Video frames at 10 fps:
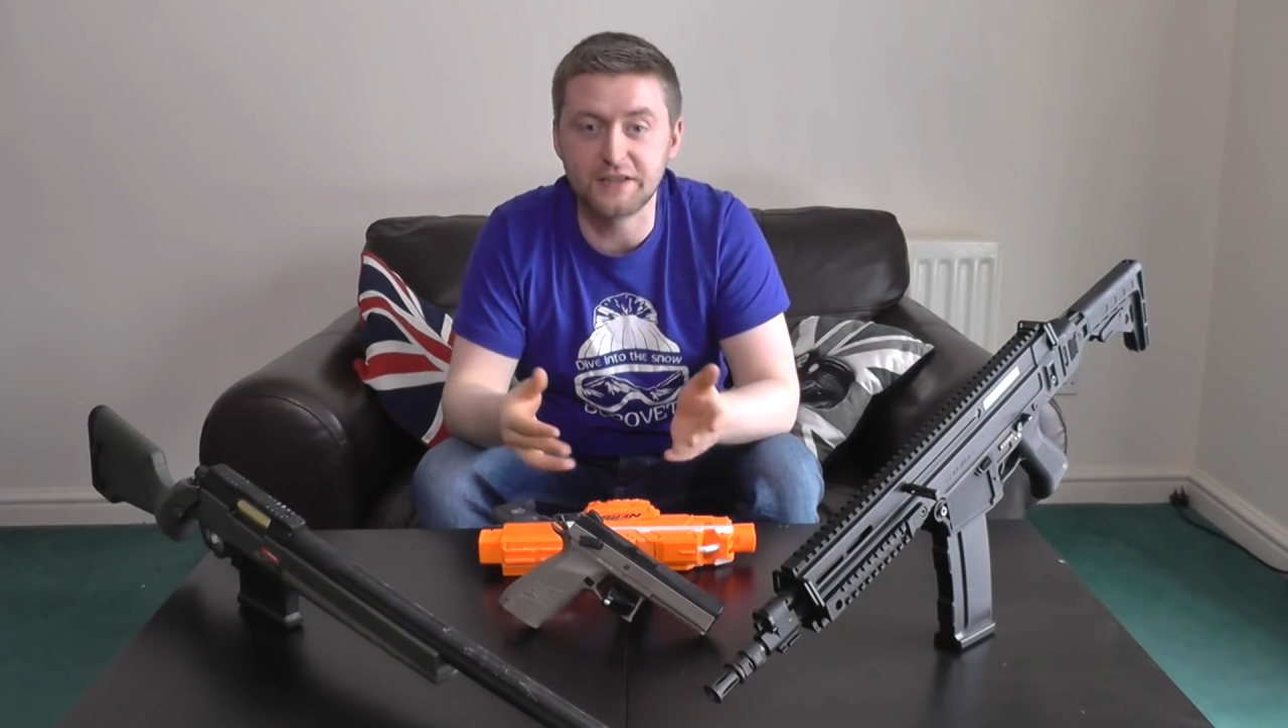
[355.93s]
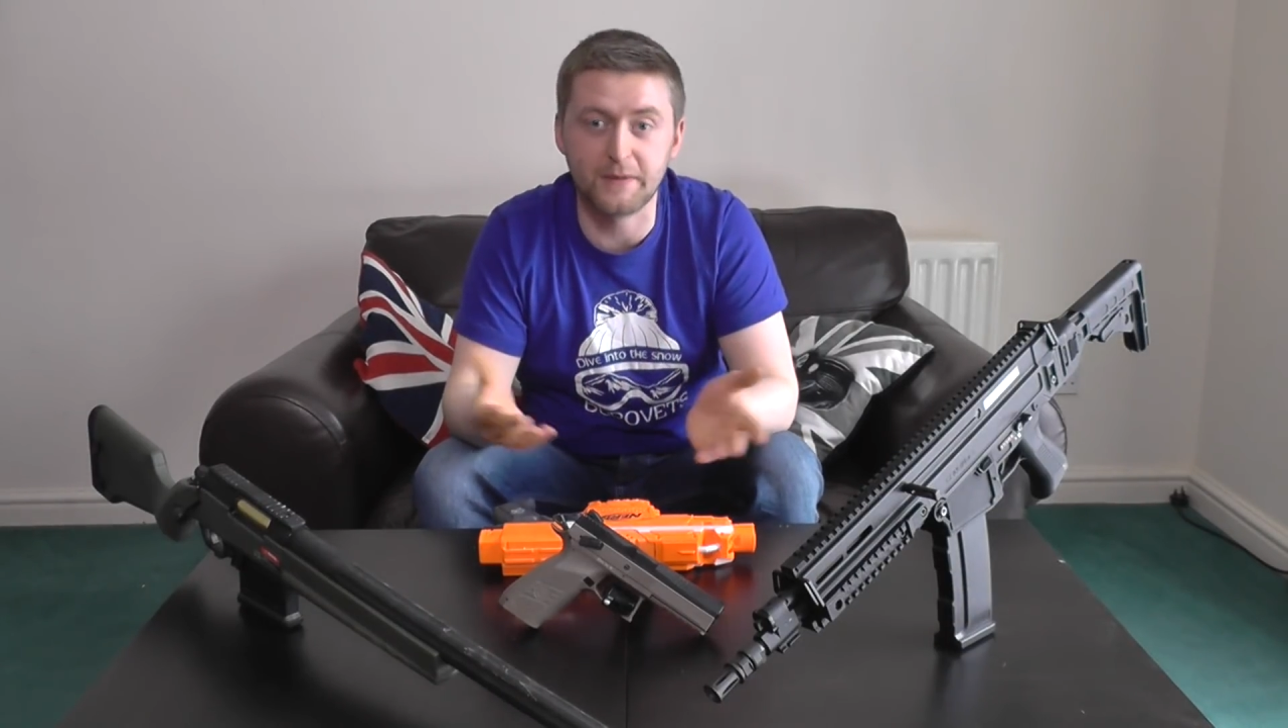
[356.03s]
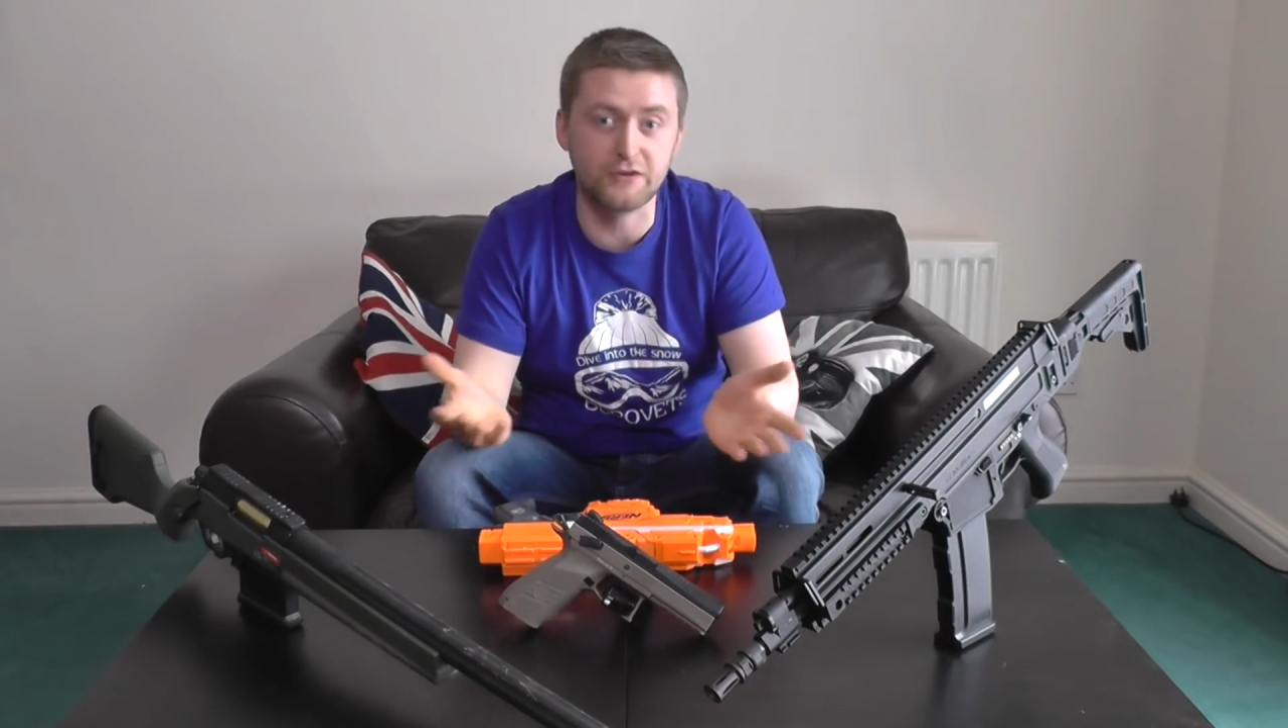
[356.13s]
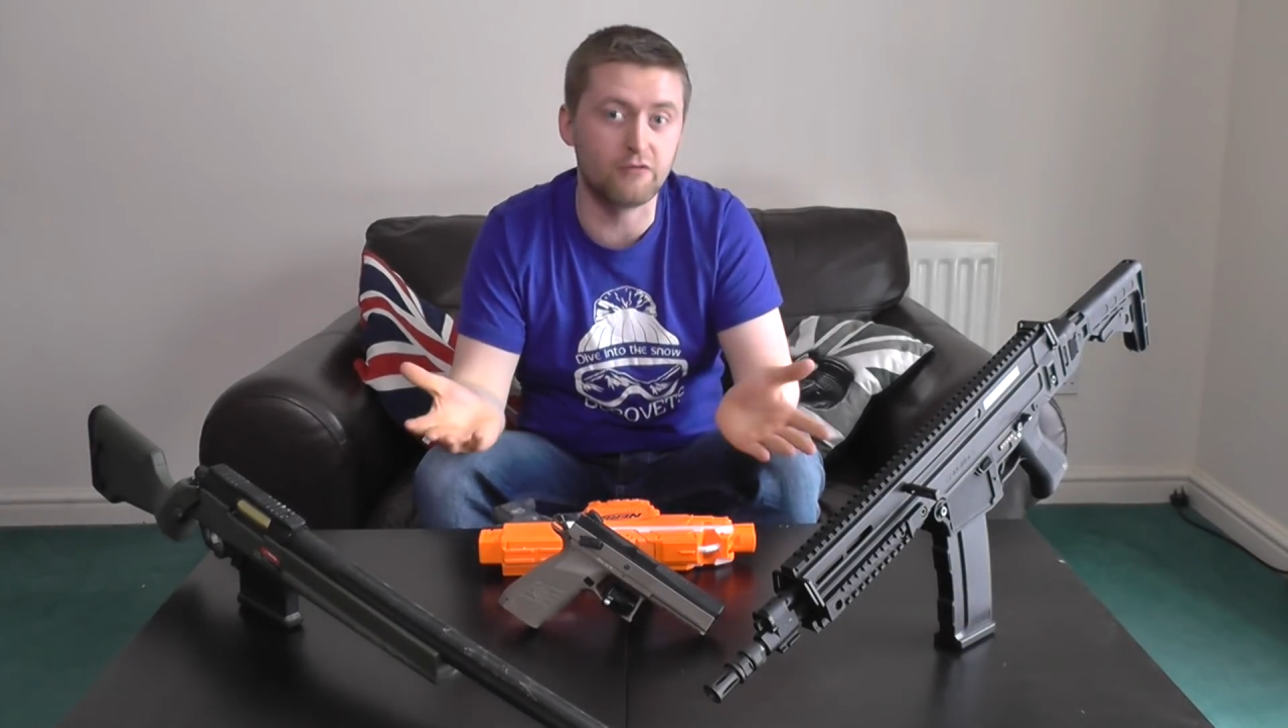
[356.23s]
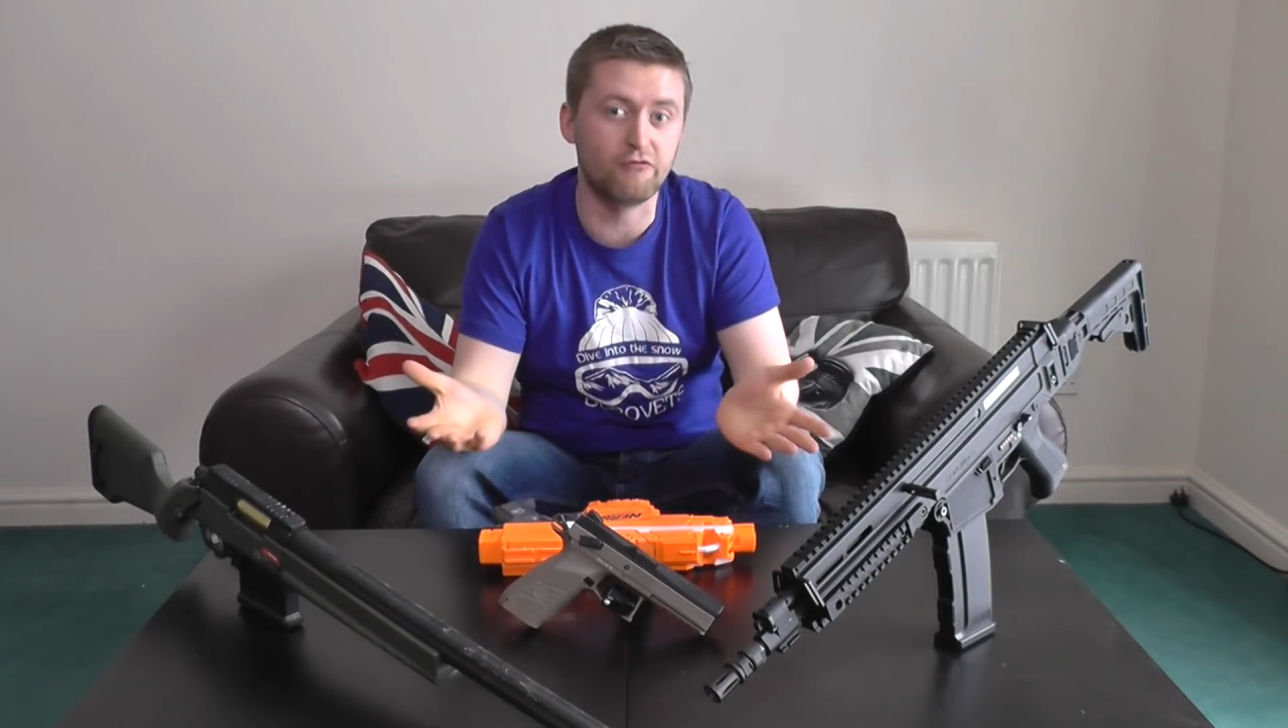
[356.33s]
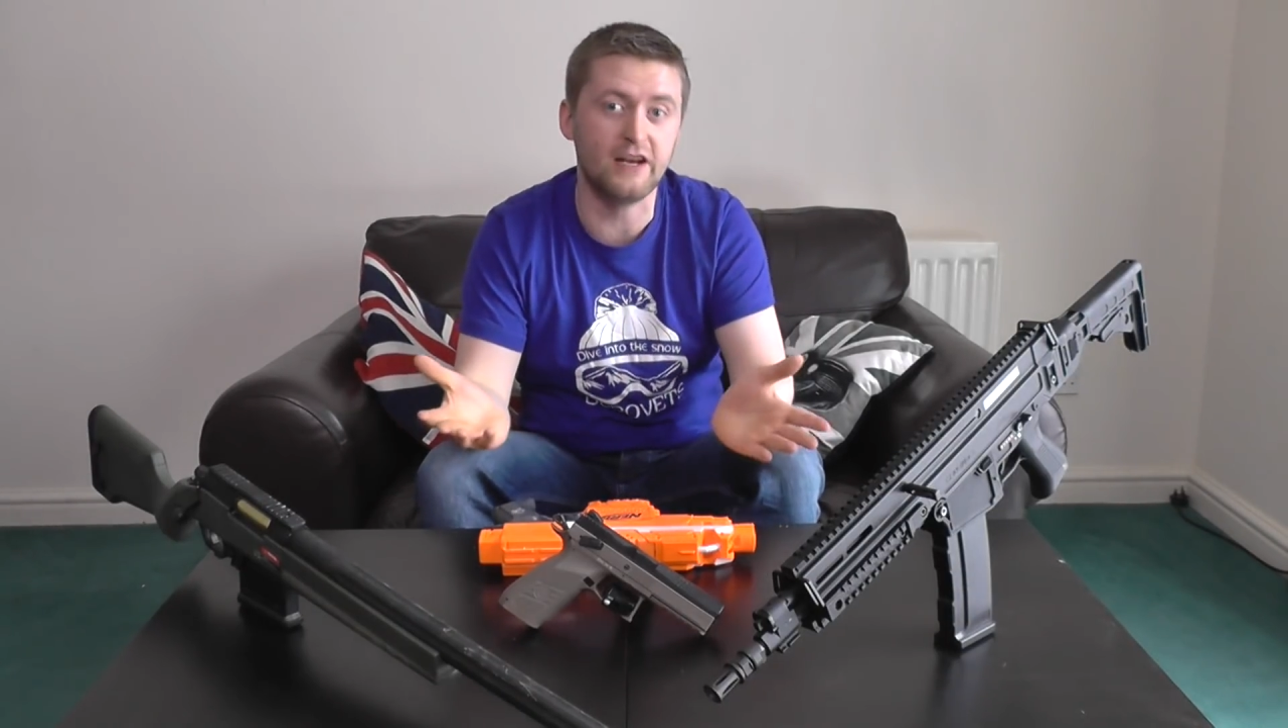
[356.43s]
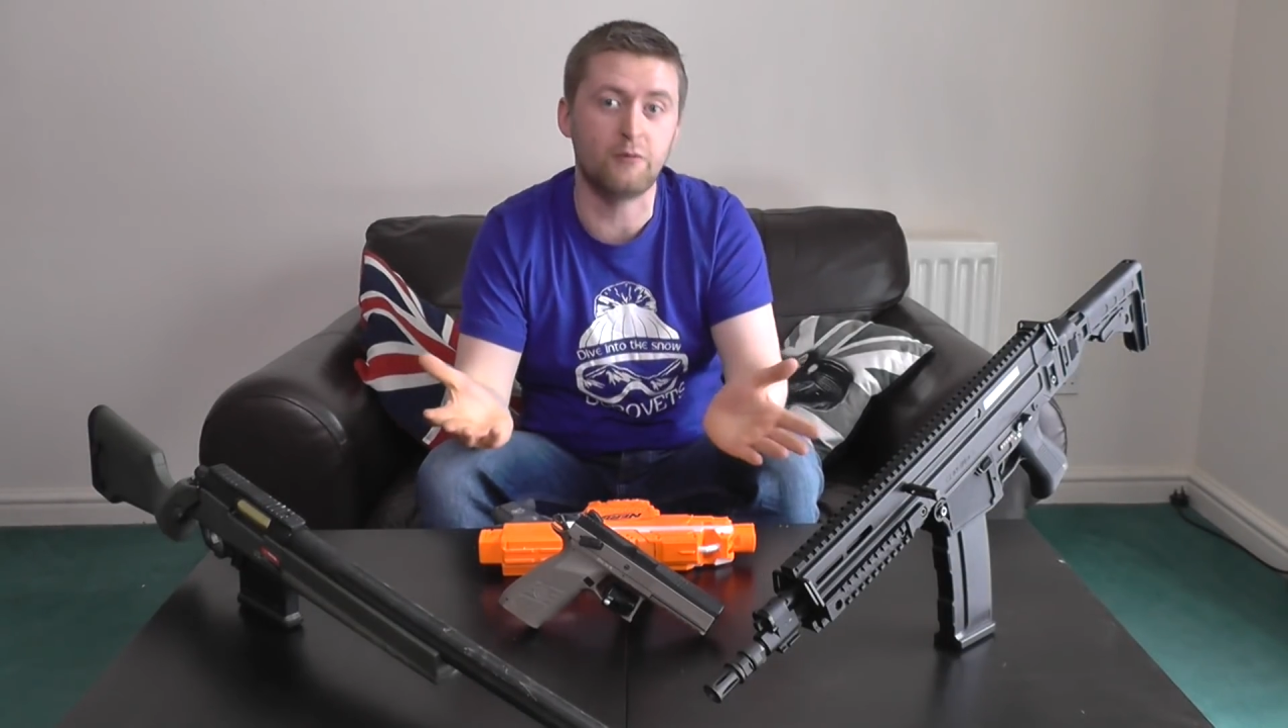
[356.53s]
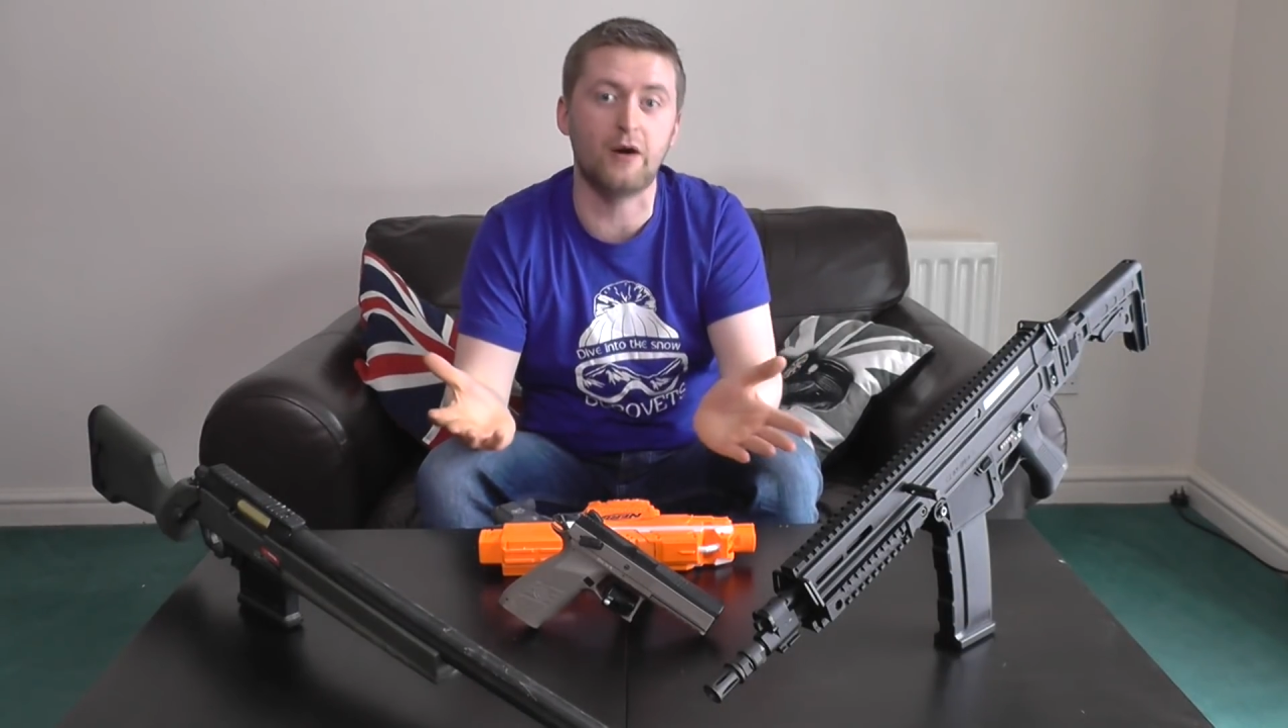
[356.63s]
It's been doing really